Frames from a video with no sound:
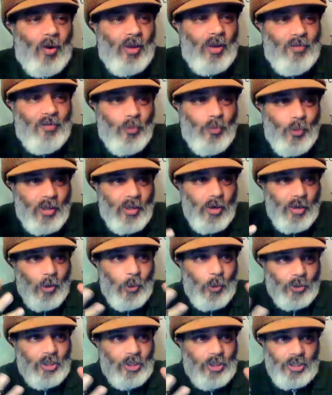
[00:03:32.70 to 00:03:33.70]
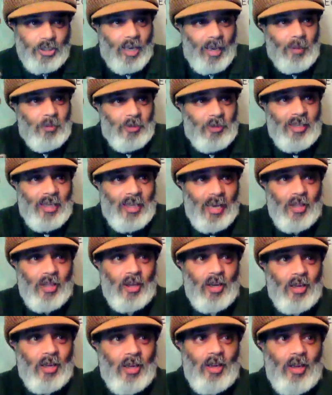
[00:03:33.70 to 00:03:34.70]
If we all just came
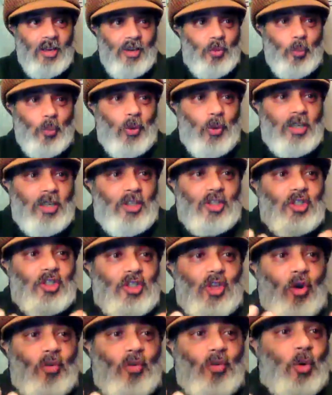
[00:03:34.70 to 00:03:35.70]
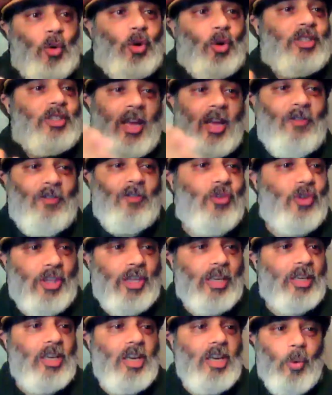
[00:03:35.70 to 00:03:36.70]
together, we can solve more or less
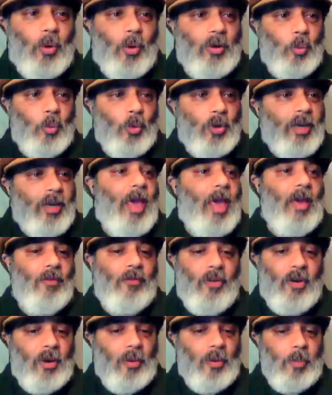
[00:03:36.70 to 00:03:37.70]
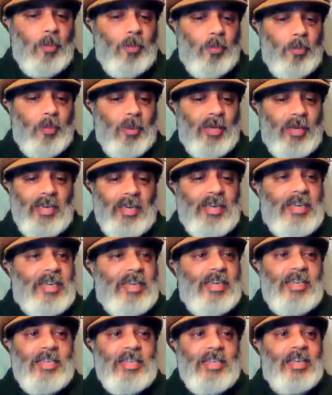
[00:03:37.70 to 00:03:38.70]
everything. No one would ever be
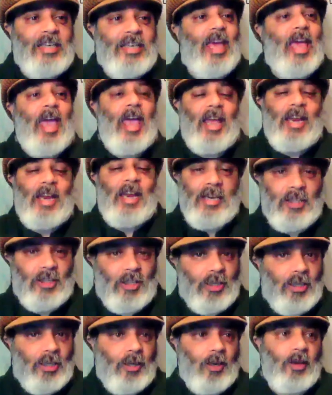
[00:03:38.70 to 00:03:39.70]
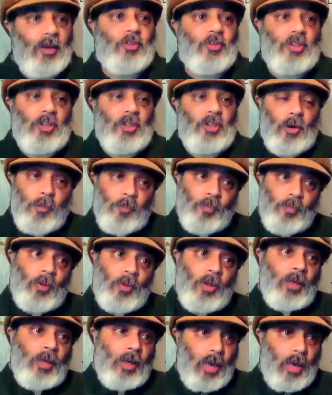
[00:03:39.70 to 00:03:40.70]
needing anything in life. So
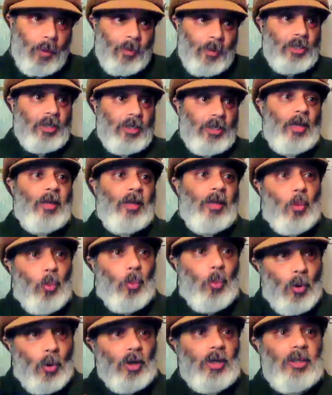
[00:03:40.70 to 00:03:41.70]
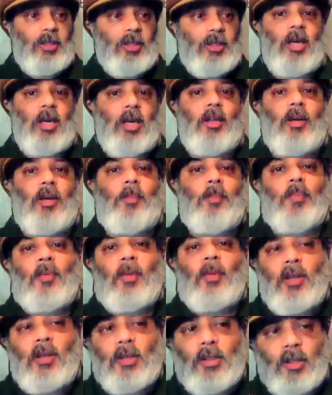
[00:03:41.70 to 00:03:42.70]
coming together, working together
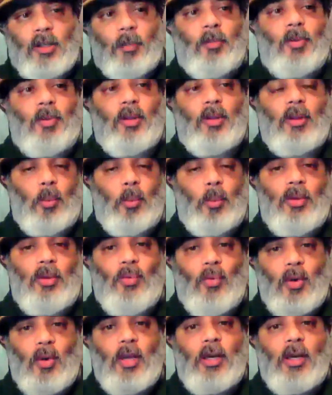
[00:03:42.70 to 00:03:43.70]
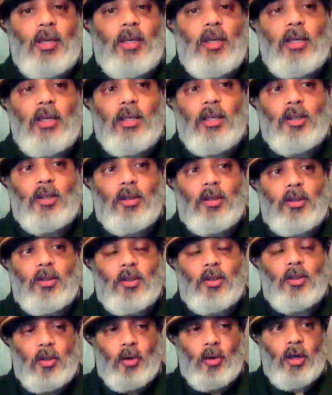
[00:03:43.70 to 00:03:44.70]
is something that we really need to,
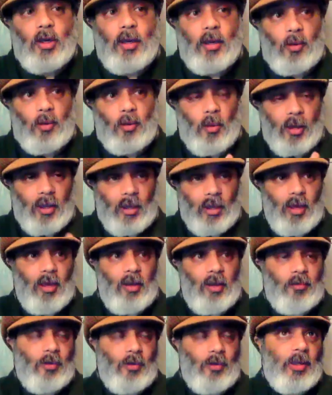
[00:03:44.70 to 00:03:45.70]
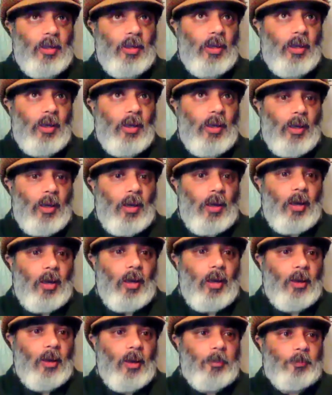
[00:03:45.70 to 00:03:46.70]
to look at quite carefully.
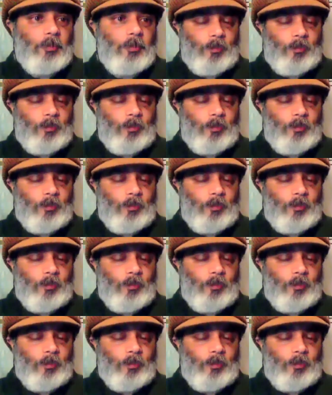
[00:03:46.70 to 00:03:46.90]
Um,